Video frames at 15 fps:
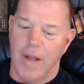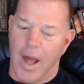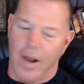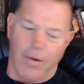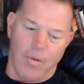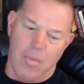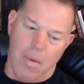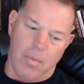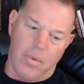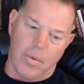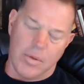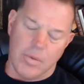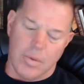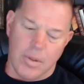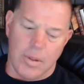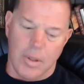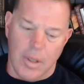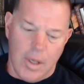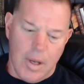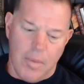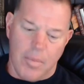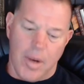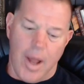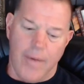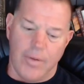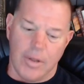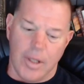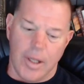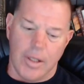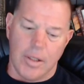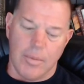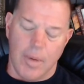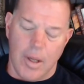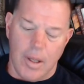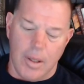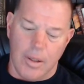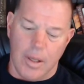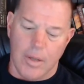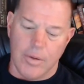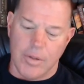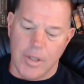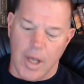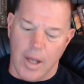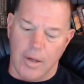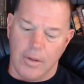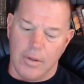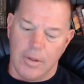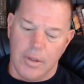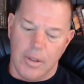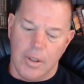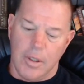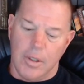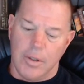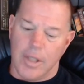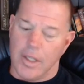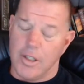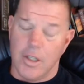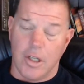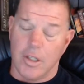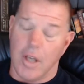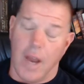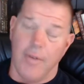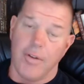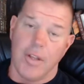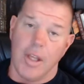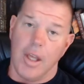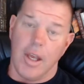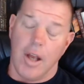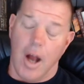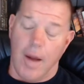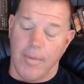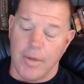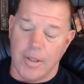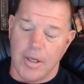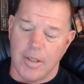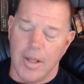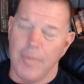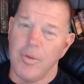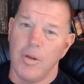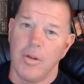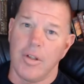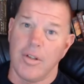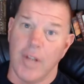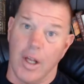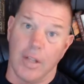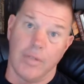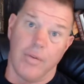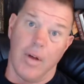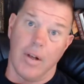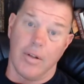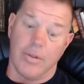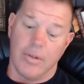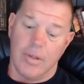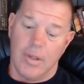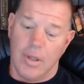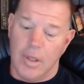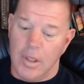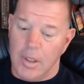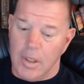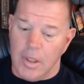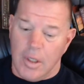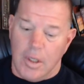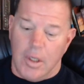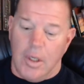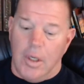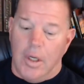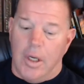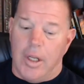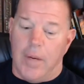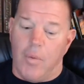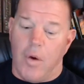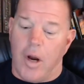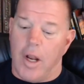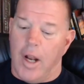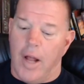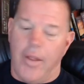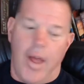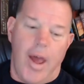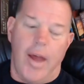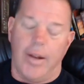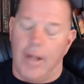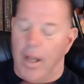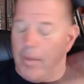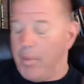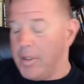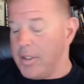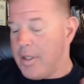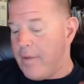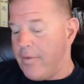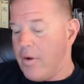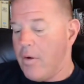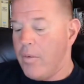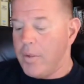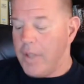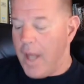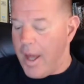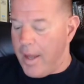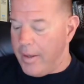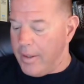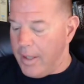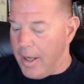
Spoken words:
I don't remember which one, but I have a link to my other channel that's just everything e-commerce because I'm doing the sales funnels and I'm working on that and got a bunch of stuff going with that.